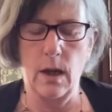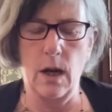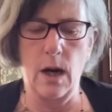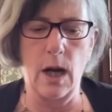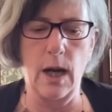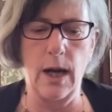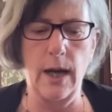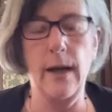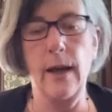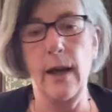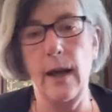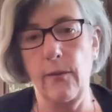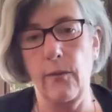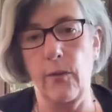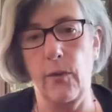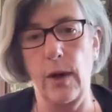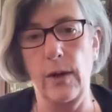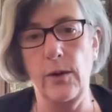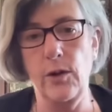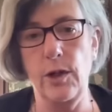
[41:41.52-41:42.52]
I
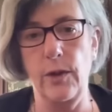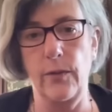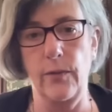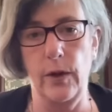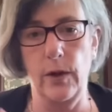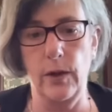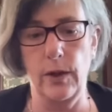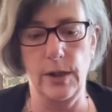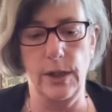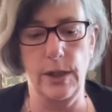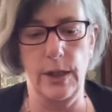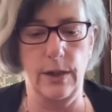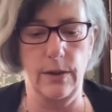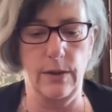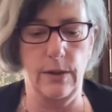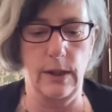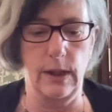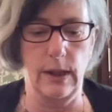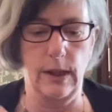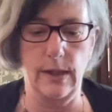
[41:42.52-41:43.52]
have read she
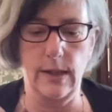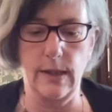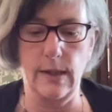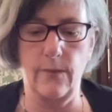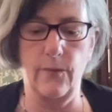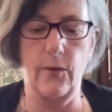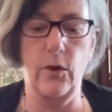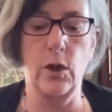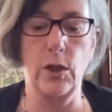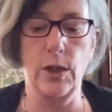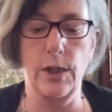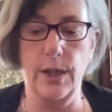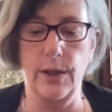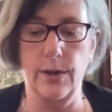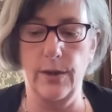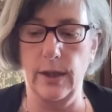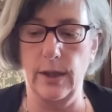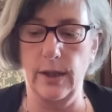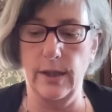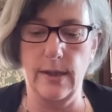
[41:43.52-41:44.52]
voluntarily
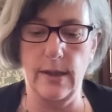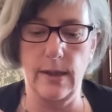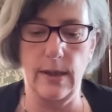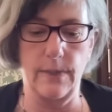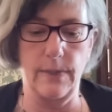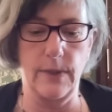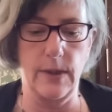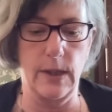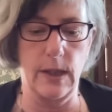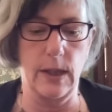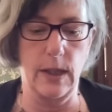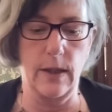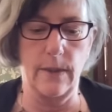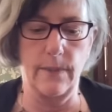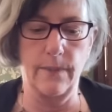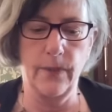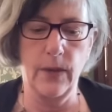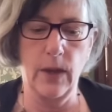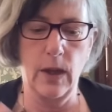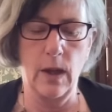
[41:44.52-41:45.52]
steps
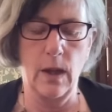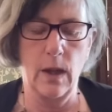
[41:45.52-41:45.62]
down.